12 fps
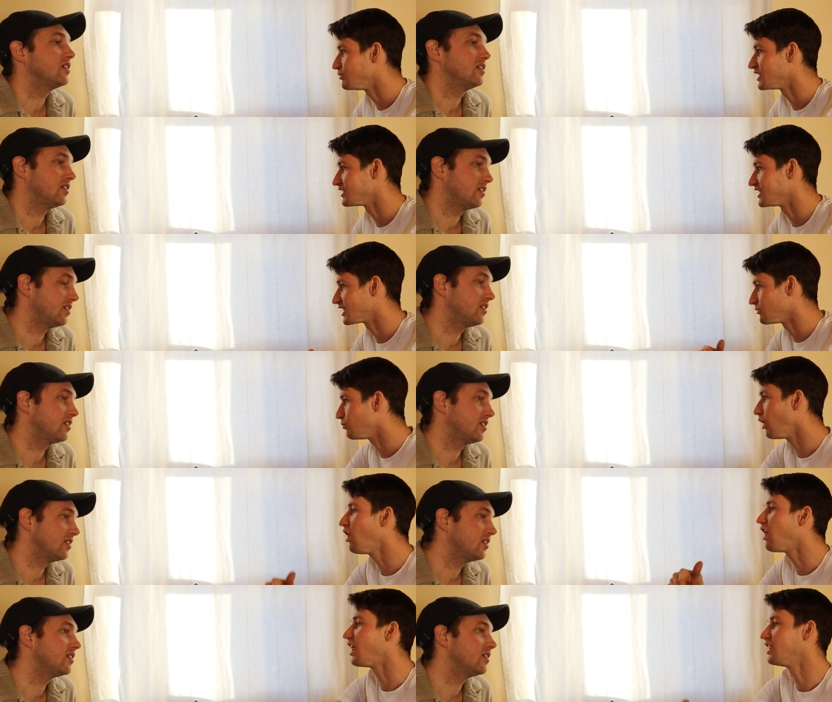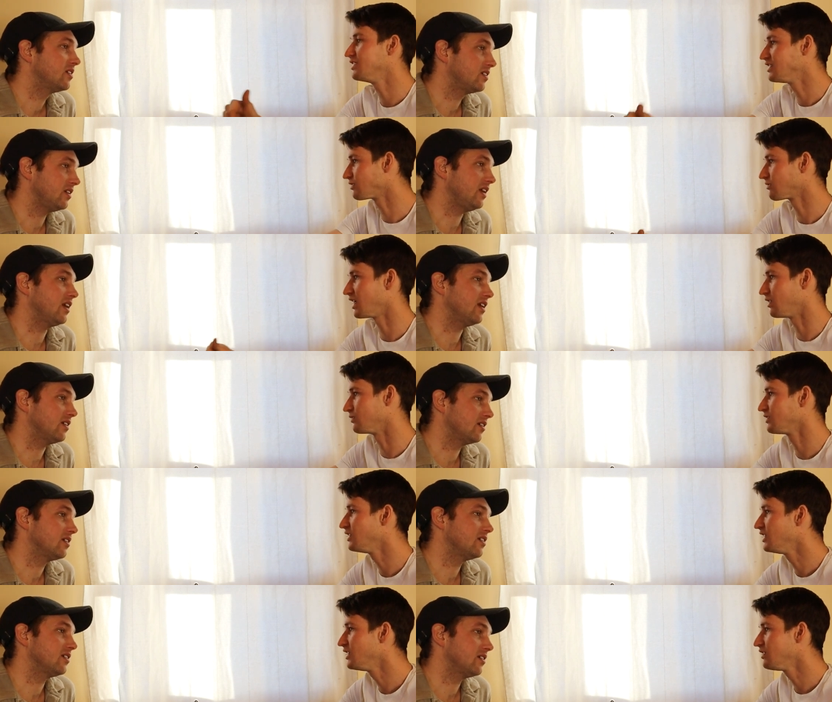Speaker 1: because it can paw around.
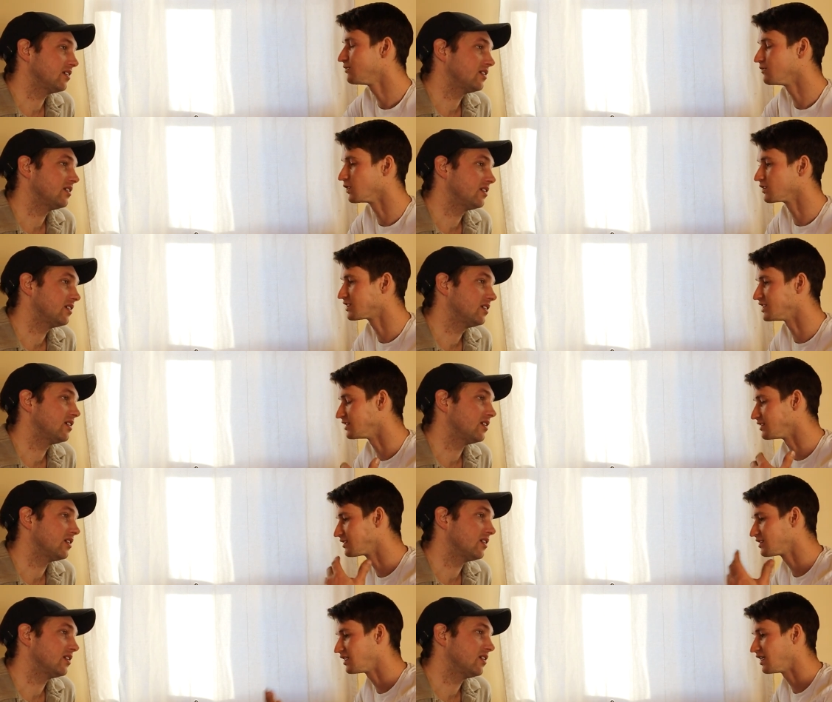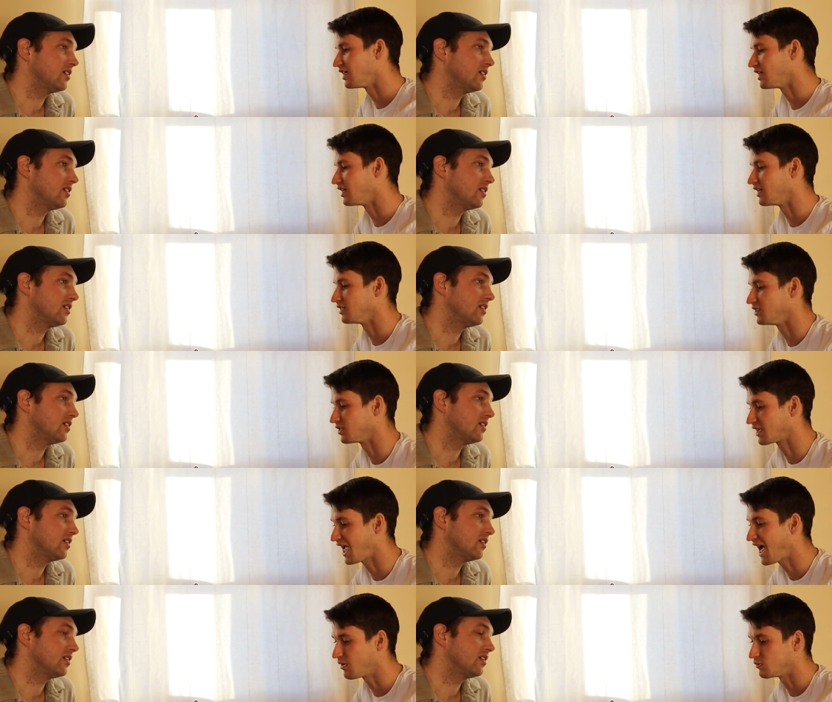Yeah versus uh, your
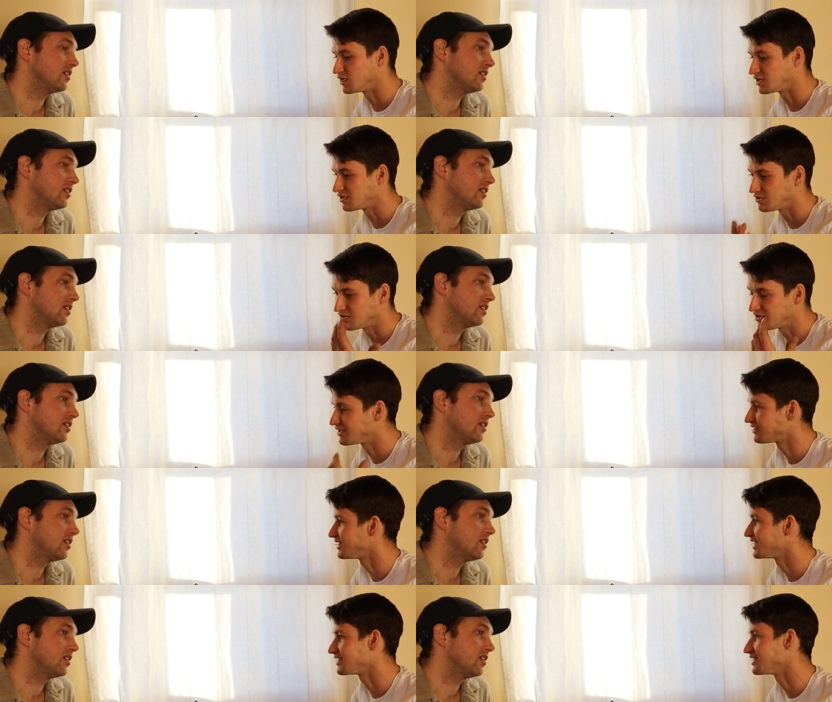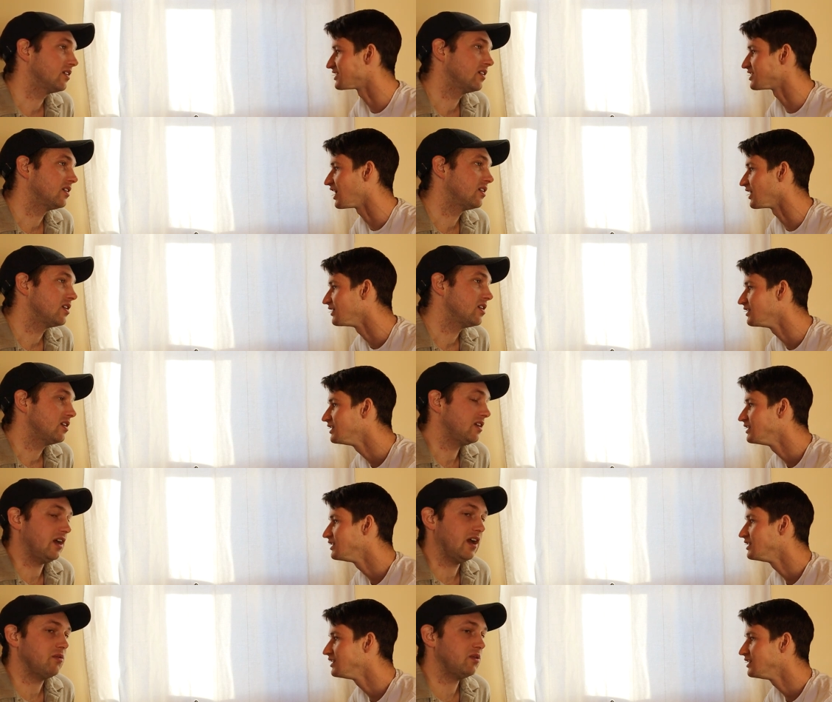cat, which as soon as it sinks, it's done.
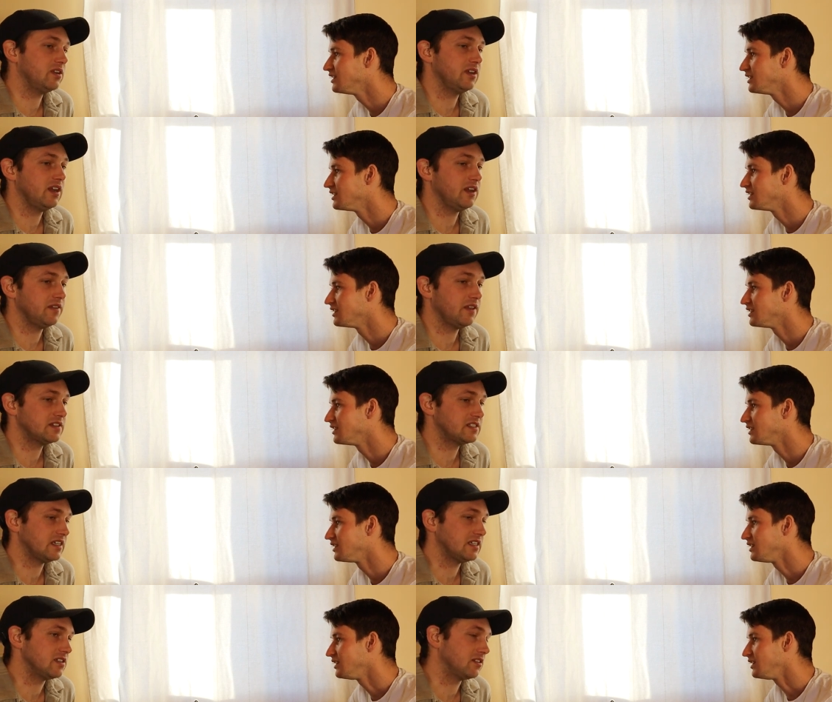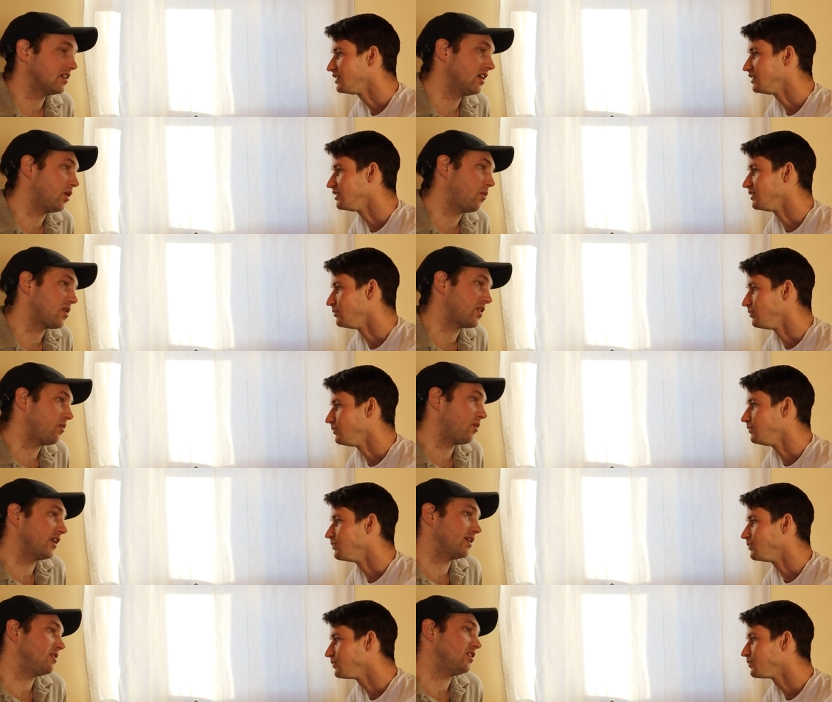
Speaker 2: Yeah, well, and that's the thing, the kind of work that
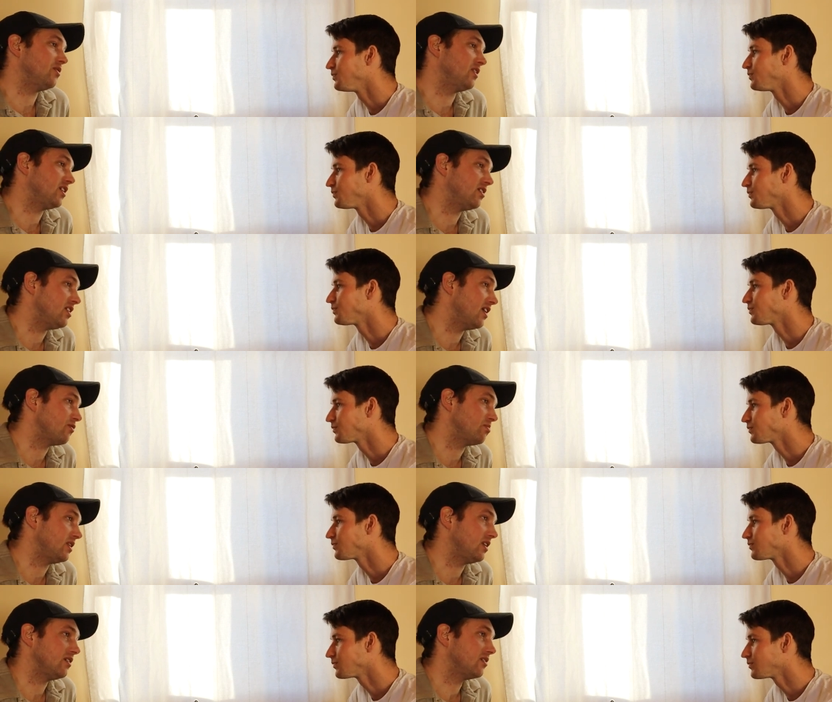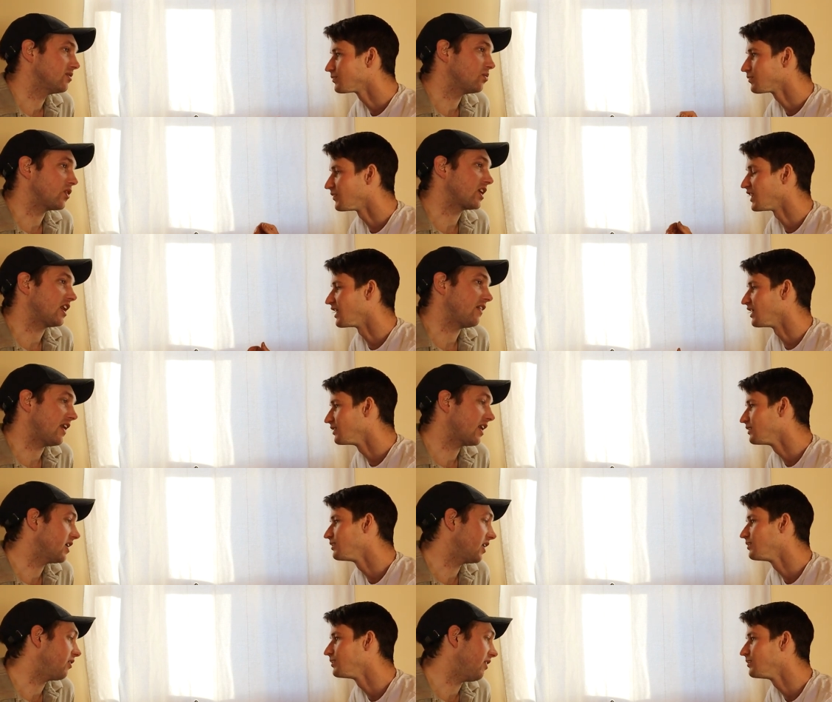we're going to be doing, you'd never be working yeah. in
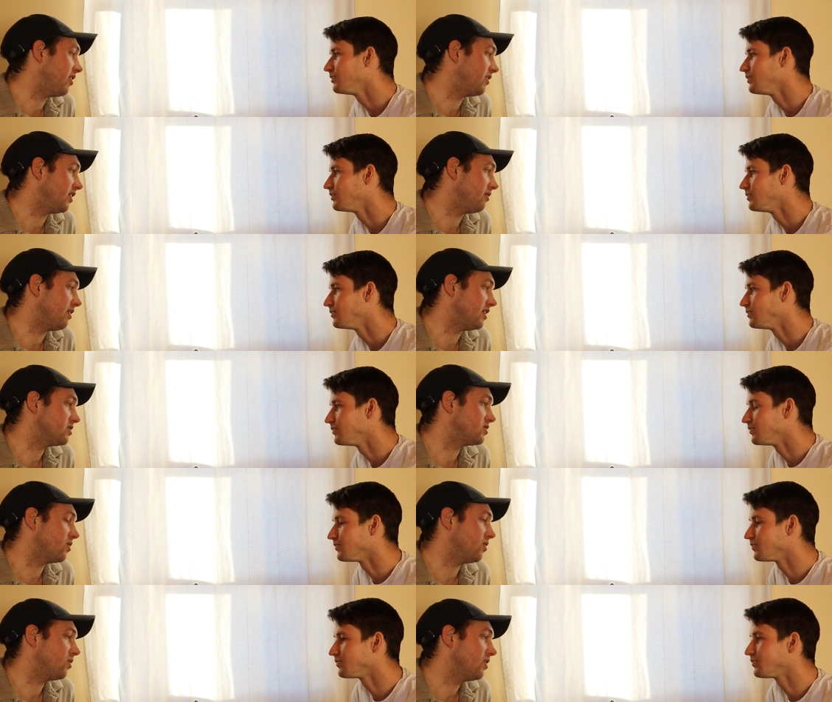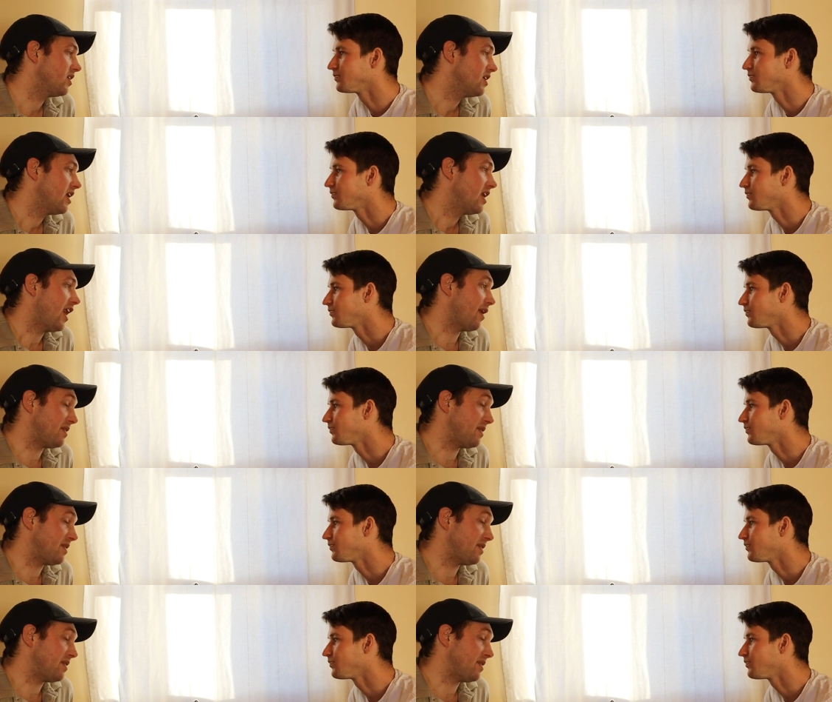that kind of ground anyway. So, I